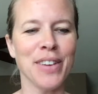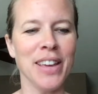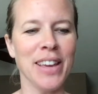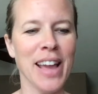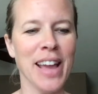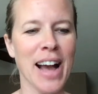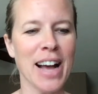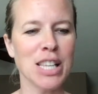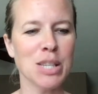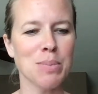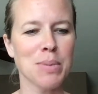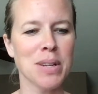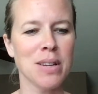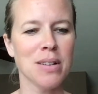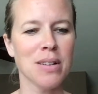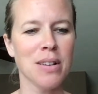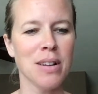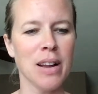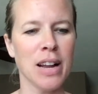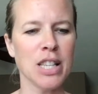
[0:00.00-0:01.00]
gasped.
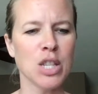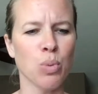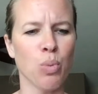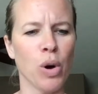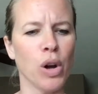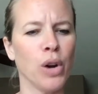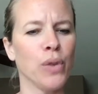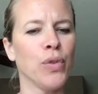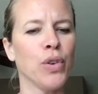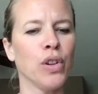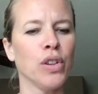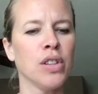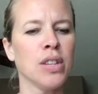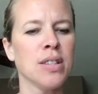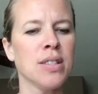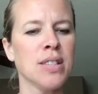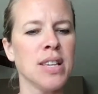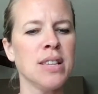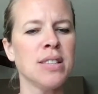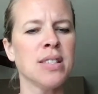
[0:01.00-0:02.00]
"It's wonderful to
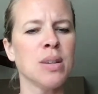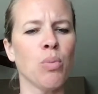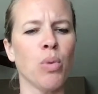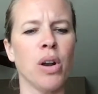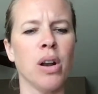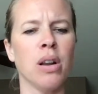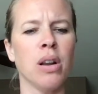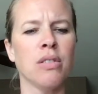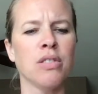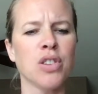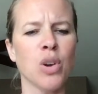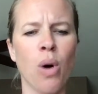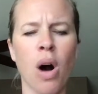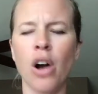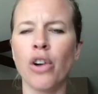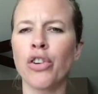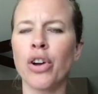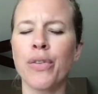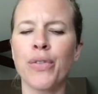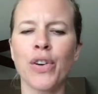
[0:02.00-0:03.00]
see someone so
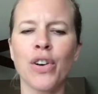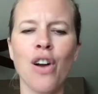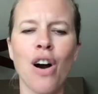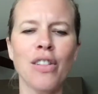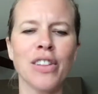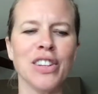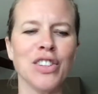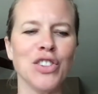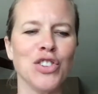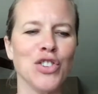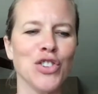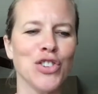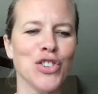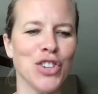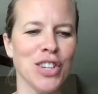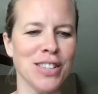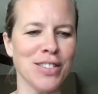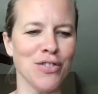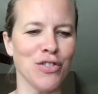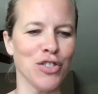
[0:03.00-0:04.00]
hungry for knowledge,"
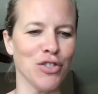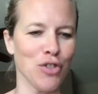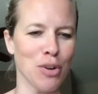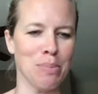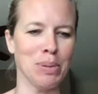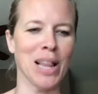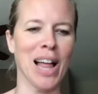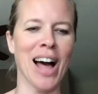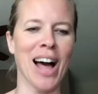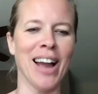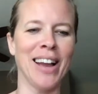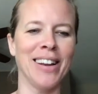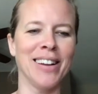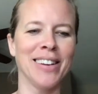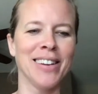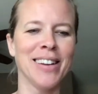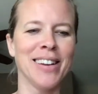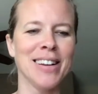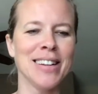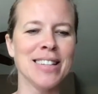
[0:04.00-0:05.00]
she replied,
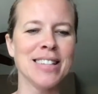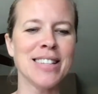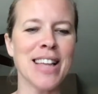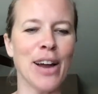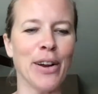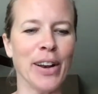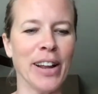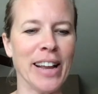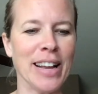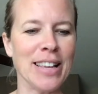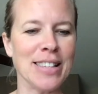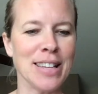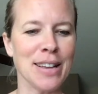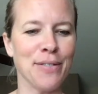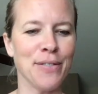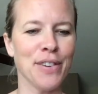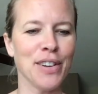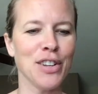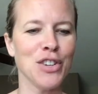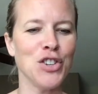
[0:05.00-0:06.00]
sounding as if
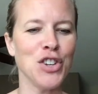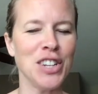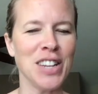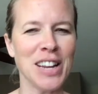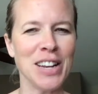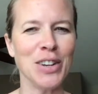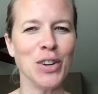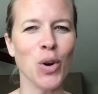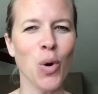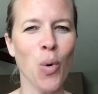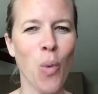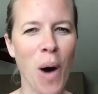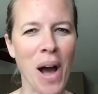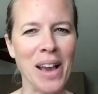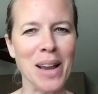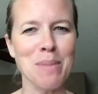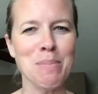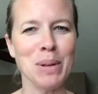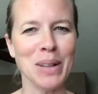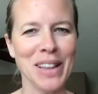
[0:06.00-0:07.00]
she didn't
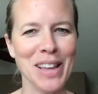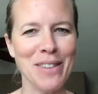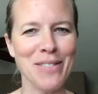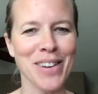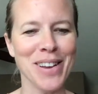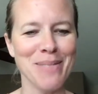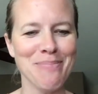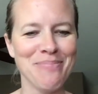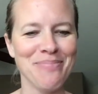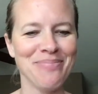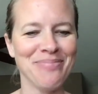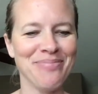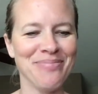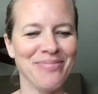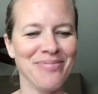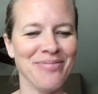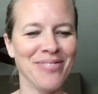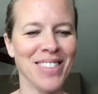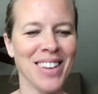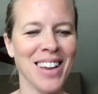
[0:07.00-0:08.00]
quite believe him.
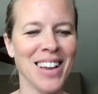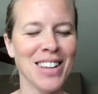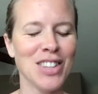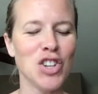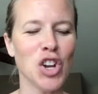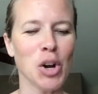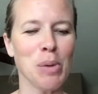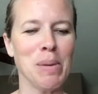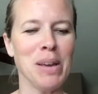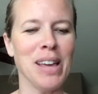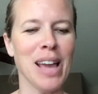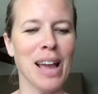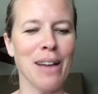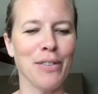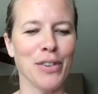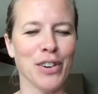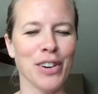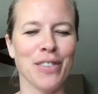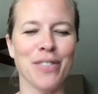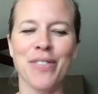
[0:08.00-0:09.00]
Jeremy gave
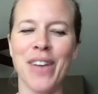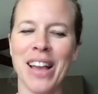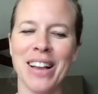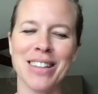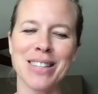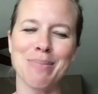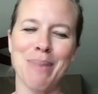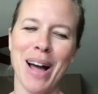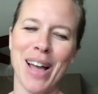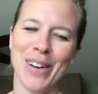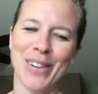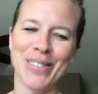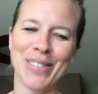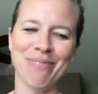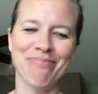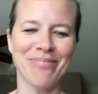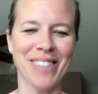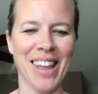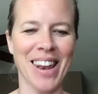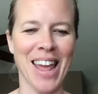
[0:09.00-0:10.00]
her a fake smile
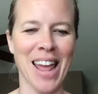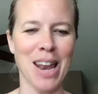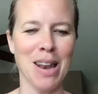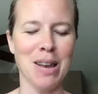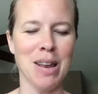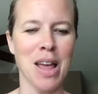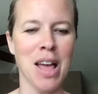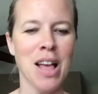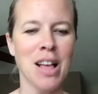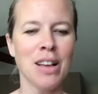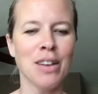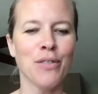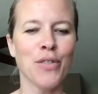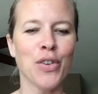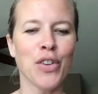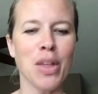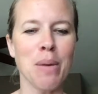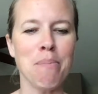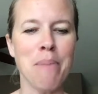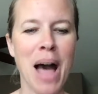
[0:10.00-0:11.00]
and headed for
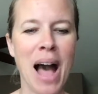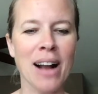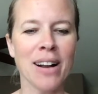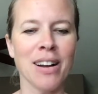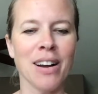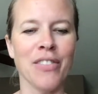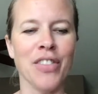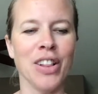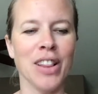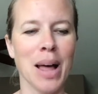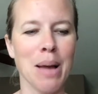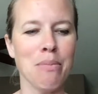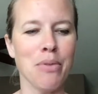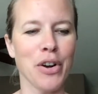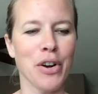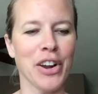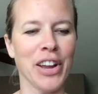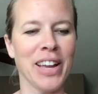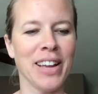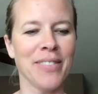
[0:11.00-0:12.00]
the back of the
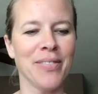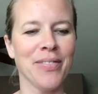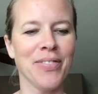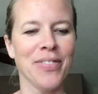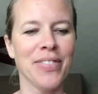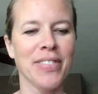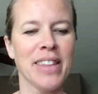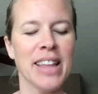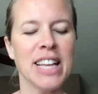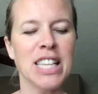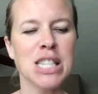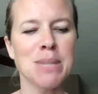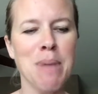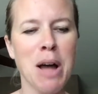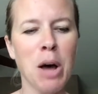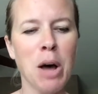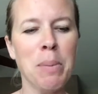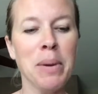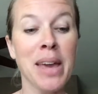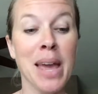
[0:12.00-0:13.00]
library. His
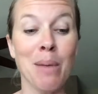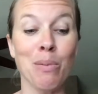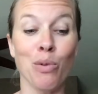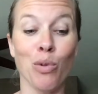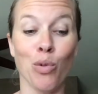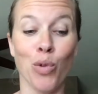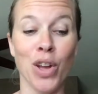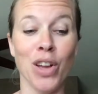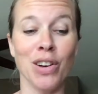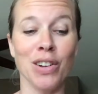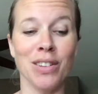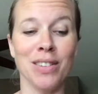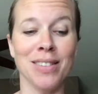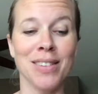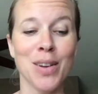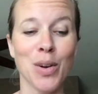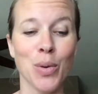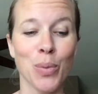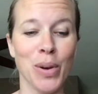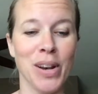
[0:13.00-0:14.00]
smile became real
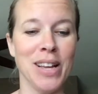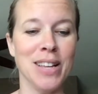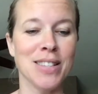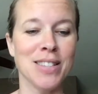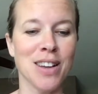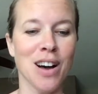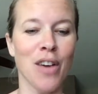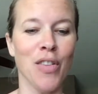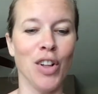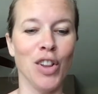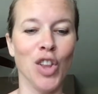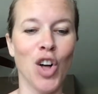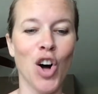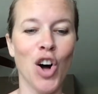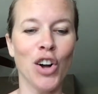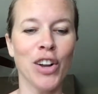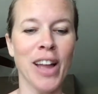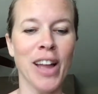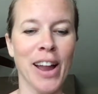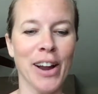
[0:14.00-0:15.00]
when he saw the
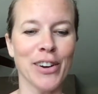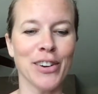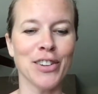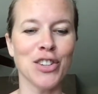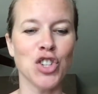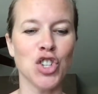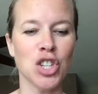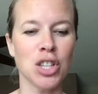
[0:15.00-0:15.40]
long-haired